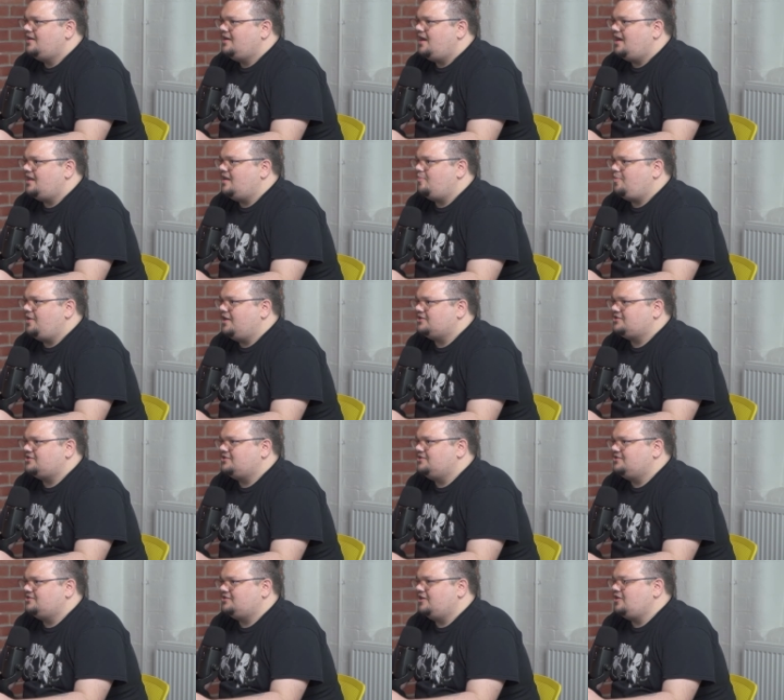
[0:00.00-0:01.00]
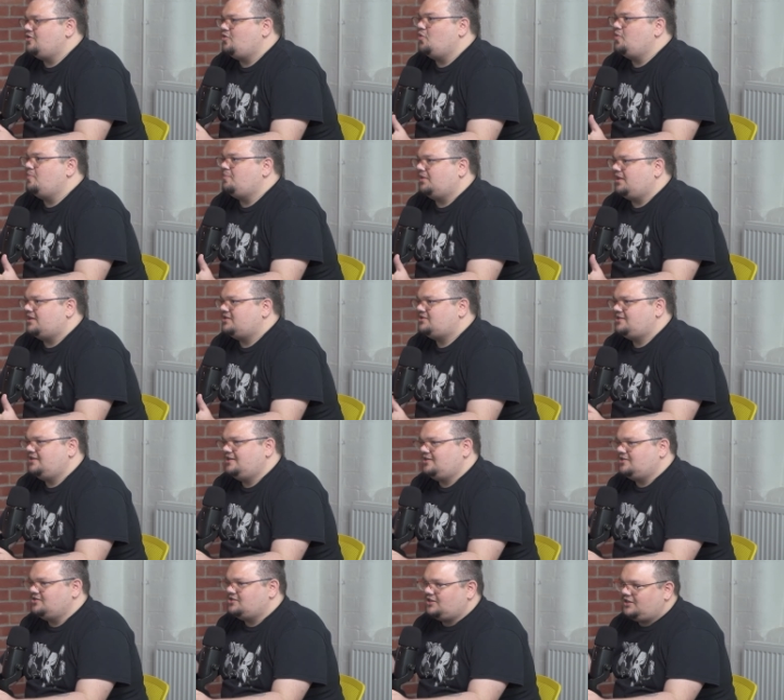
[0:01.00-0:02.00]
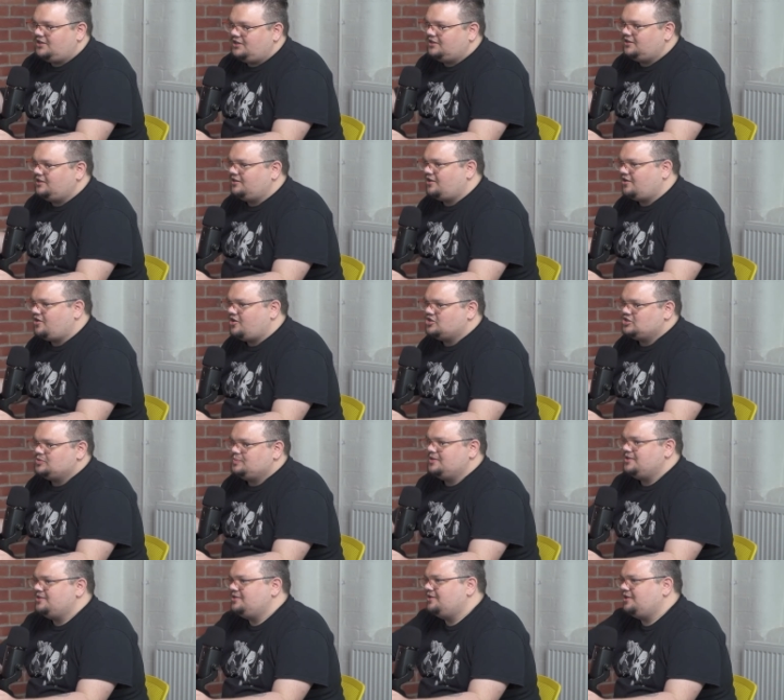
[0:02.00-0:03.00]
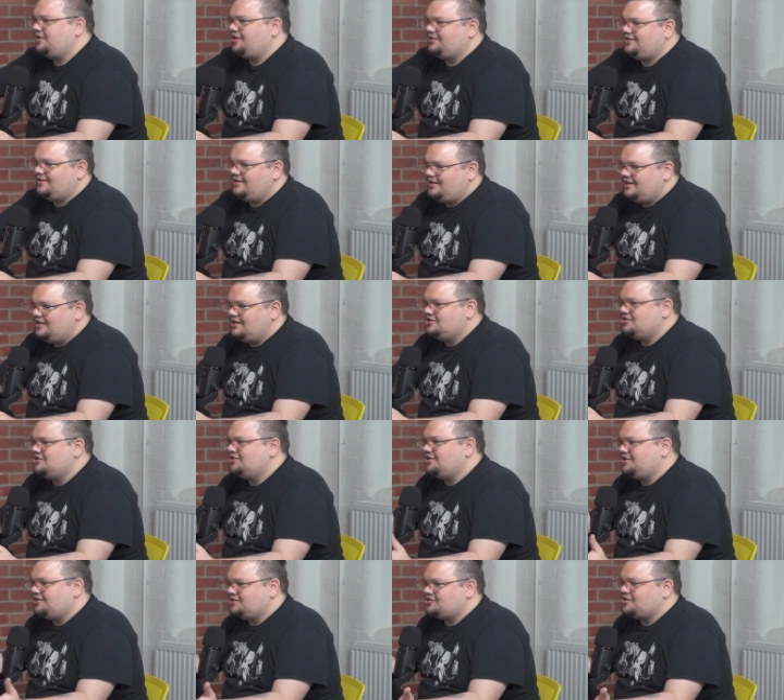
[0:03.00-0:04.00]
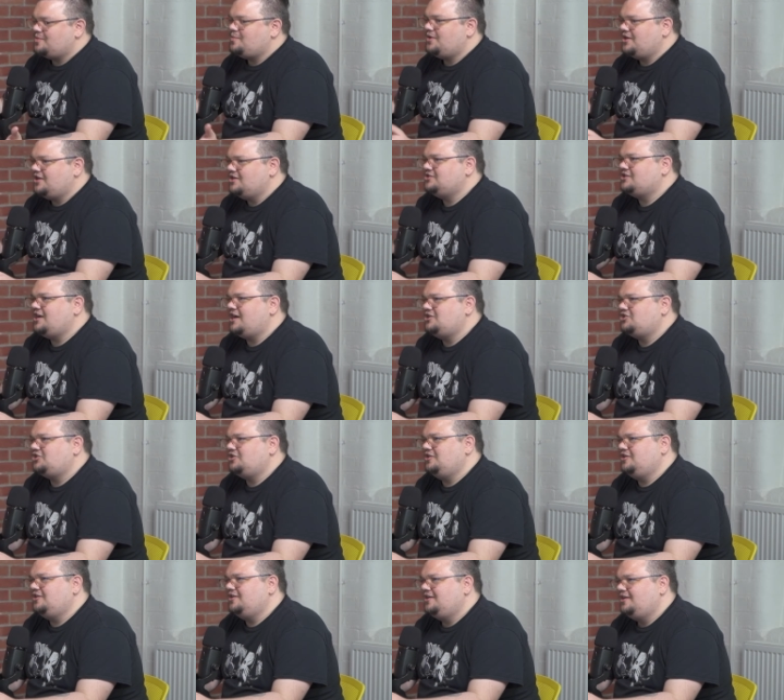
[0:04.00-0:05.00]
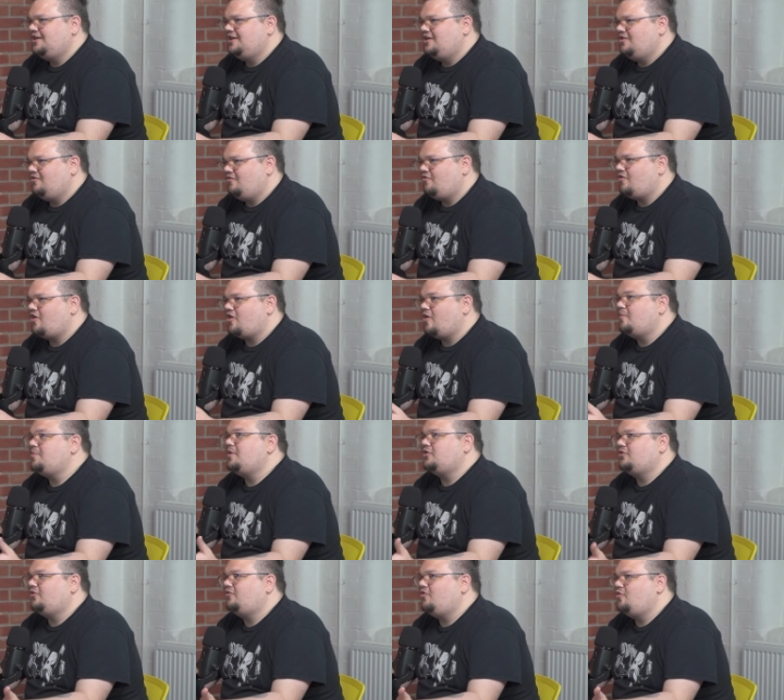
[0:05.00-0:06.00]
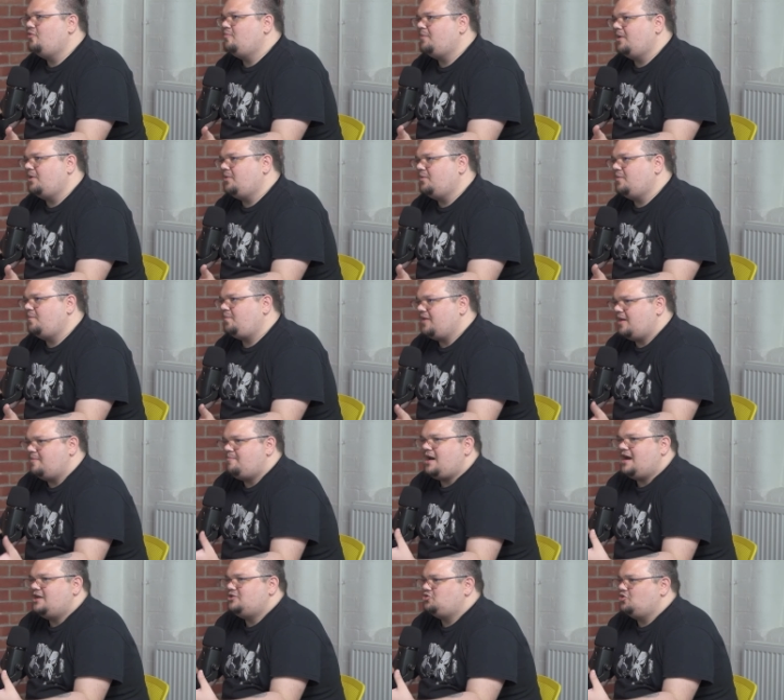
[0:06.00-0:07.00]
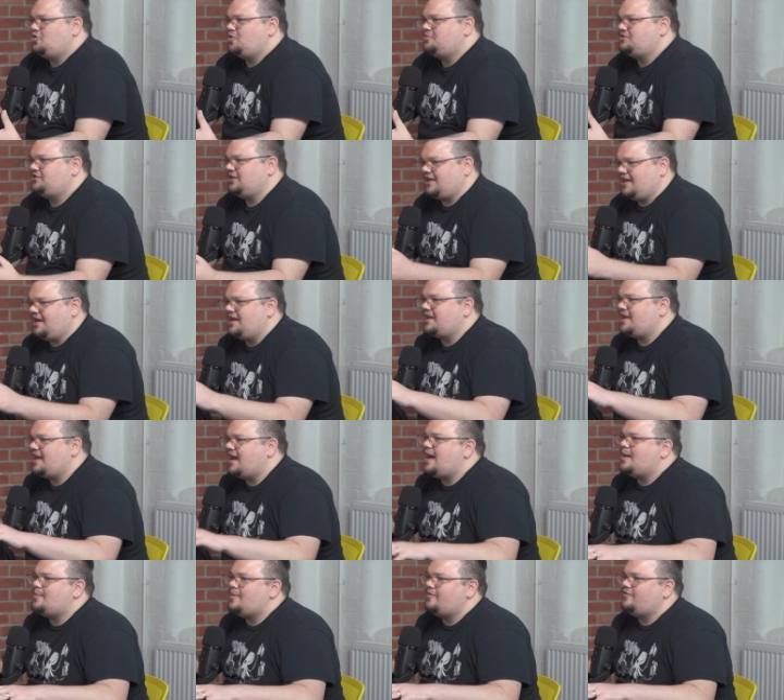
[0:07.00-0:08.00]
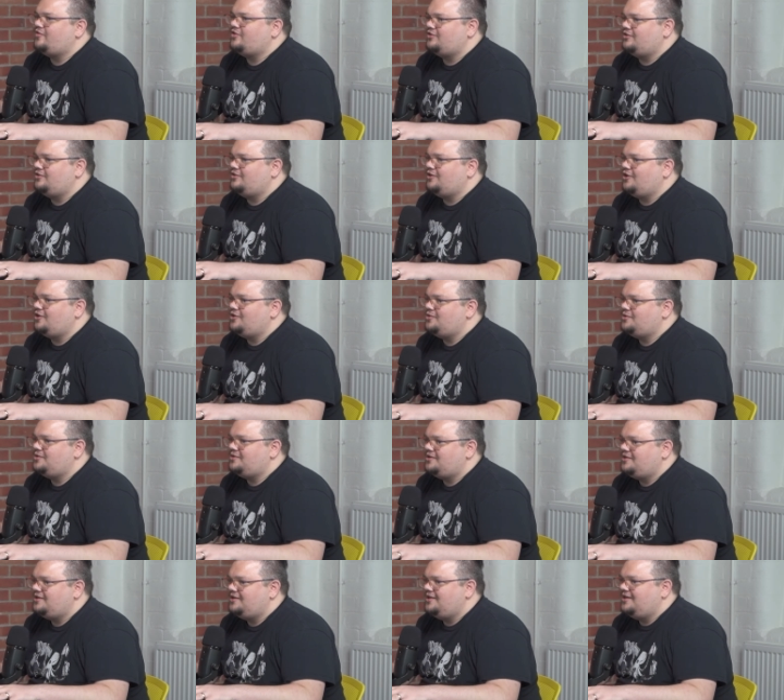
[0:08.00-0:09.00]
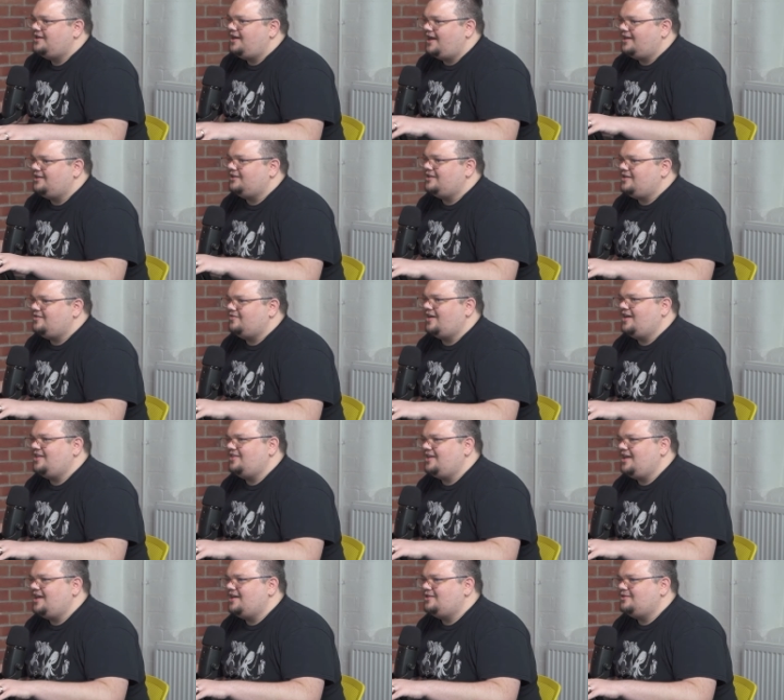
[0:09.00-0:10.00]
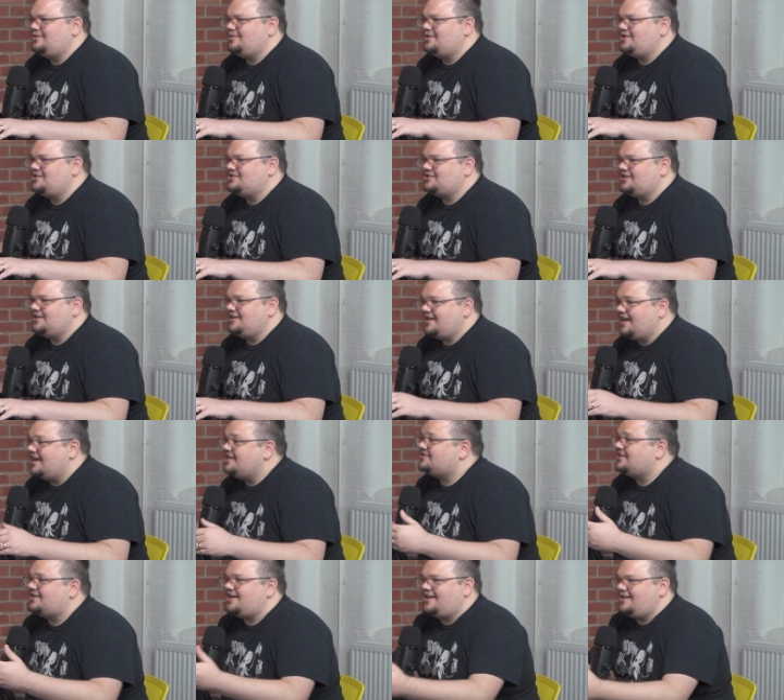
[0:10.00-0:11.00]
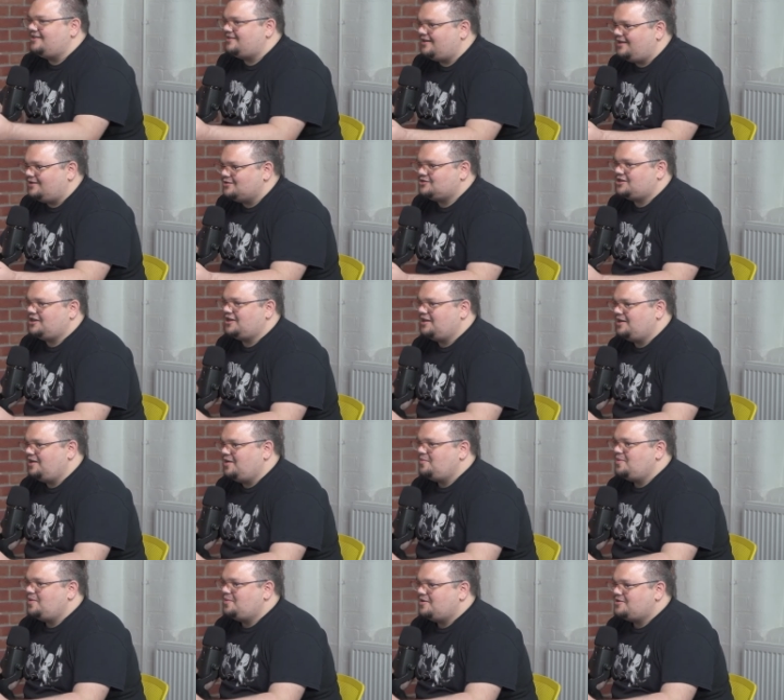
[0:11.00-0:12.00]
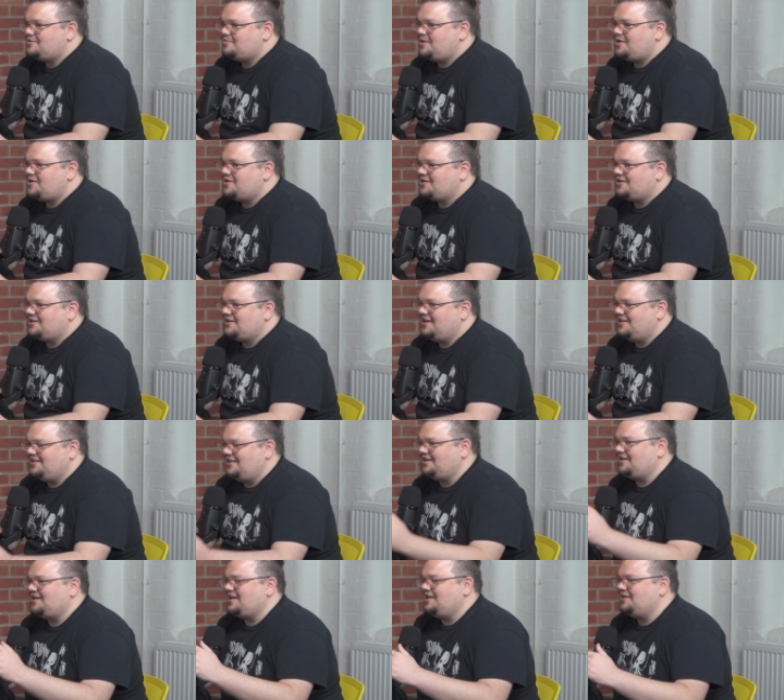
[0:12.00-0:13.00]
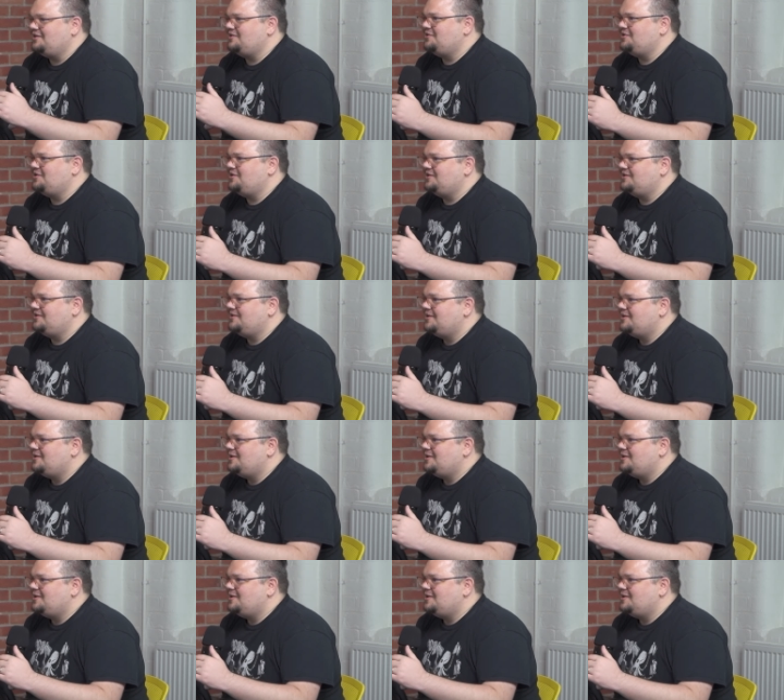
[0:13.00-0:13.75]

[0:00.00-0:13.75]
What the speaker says: and the person's like going ballistic because clearly their husband or a teenager or someone has actually rung up their phone bill, and my job's to kind of calm everything down and leave it at the end where it's like, is there anything else I can help you with, Mark? And they're kind of going,